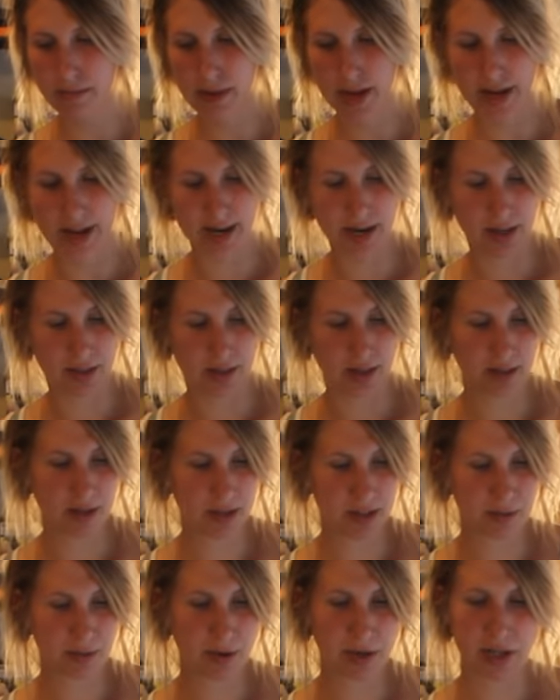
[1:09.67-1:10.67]
and I think it
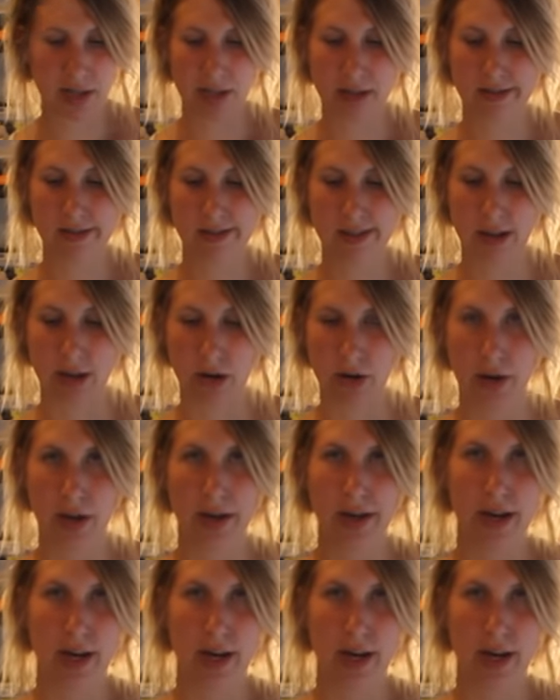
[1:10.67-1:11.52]
looks pretty good, so